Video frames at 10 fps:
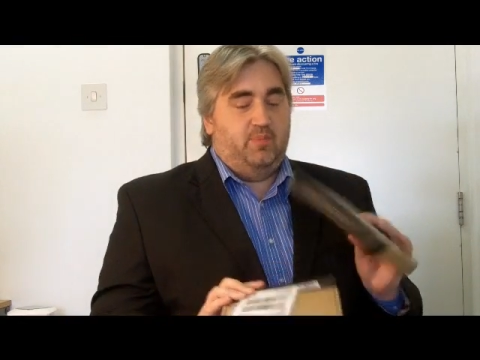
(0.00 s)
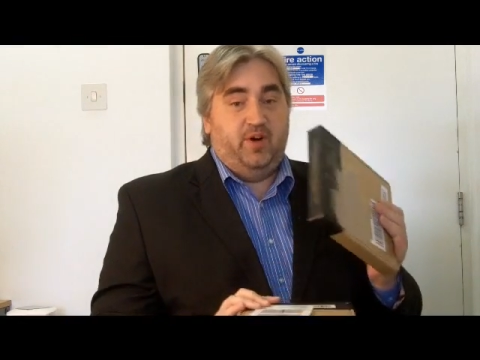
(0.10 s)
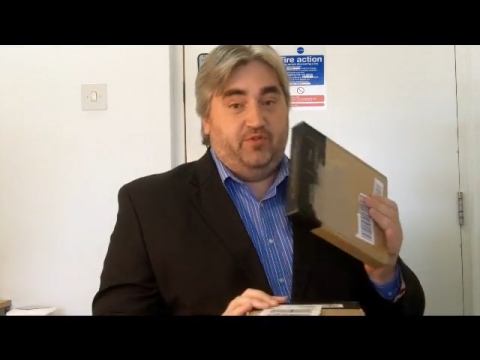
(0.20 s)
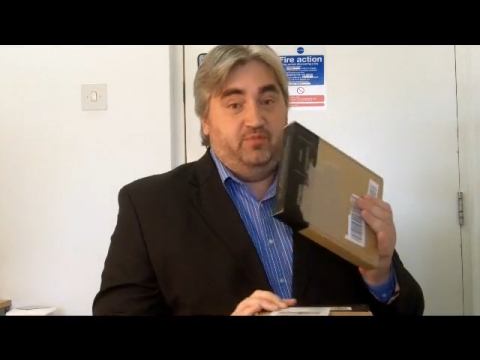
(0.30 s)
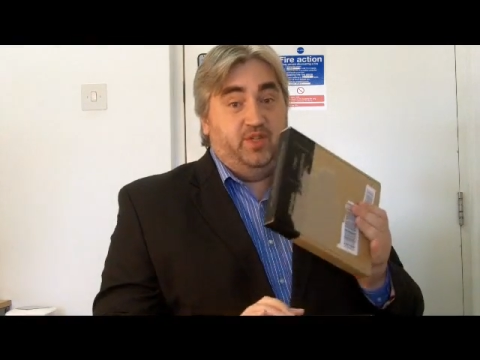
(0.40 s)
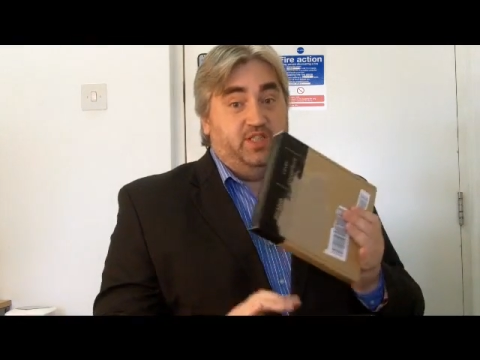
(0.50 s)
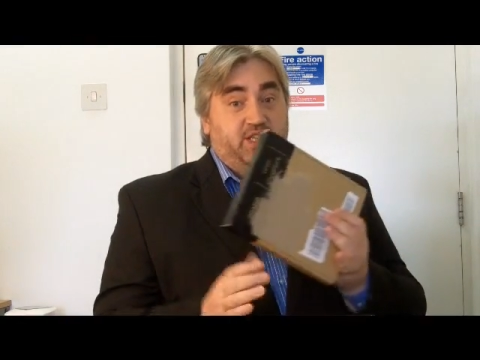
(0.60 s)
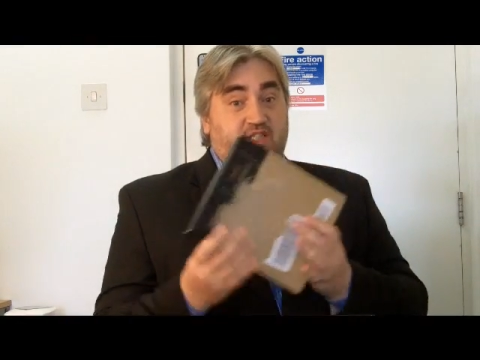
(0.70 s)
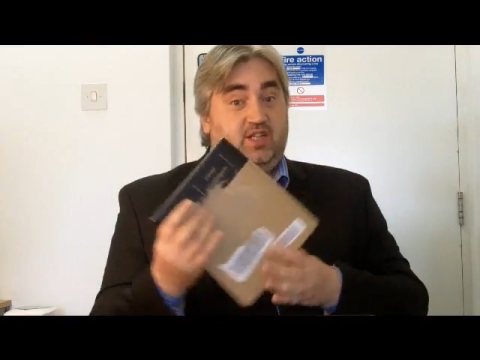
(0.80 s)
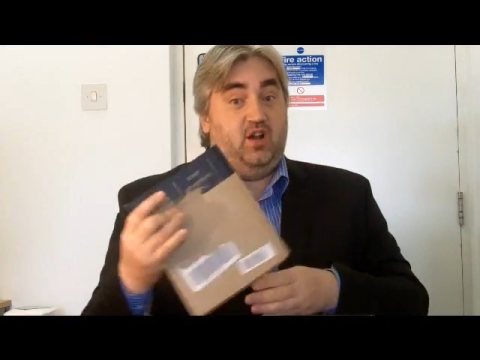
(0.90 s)
Apart from this
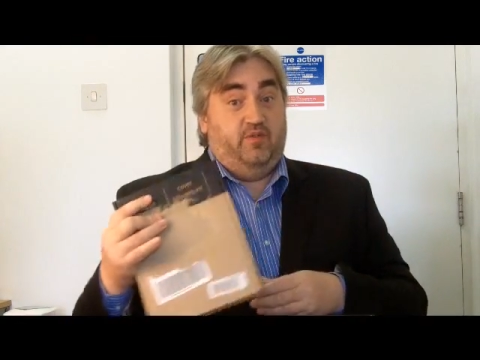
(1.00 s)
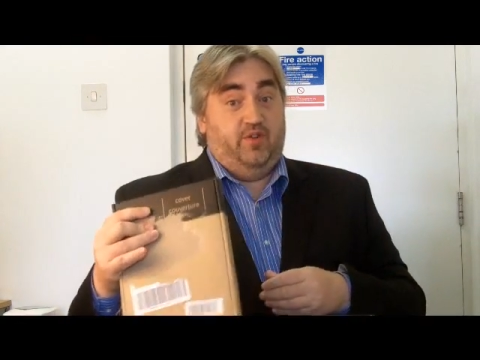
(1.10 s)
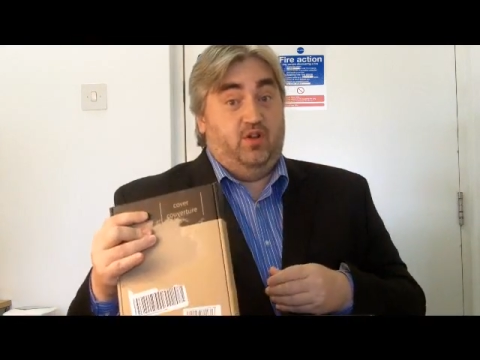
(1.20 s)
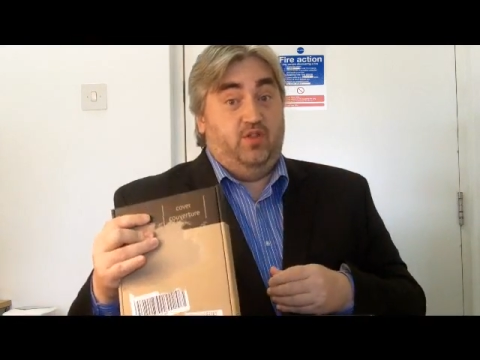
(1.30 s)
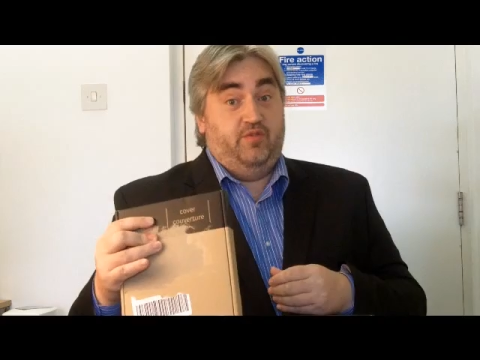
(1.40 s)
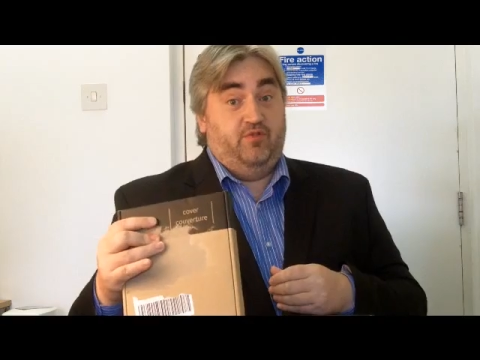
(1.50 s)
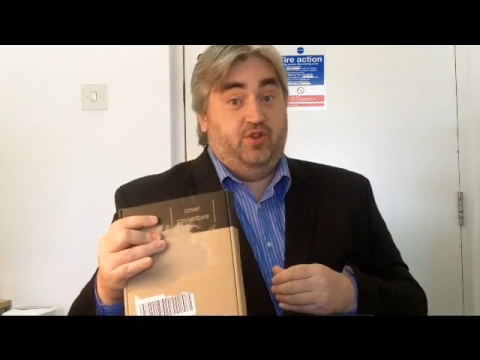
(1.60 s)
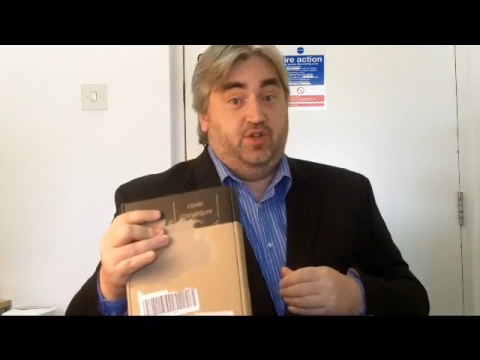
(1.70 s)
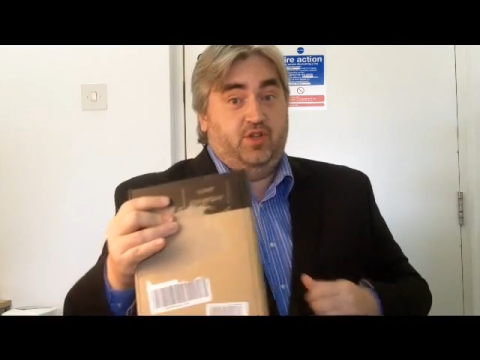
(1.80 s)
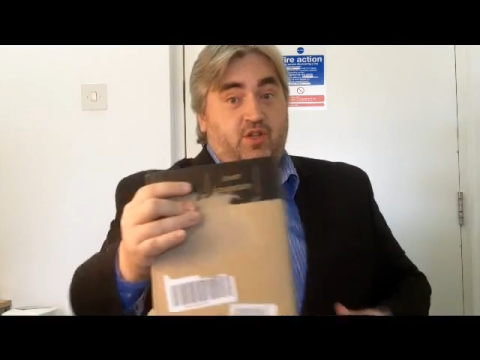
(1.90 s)
says cover on the
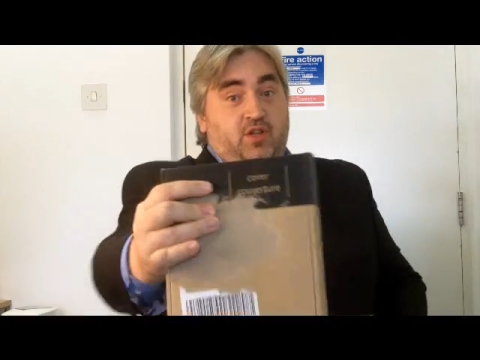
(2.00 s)
front.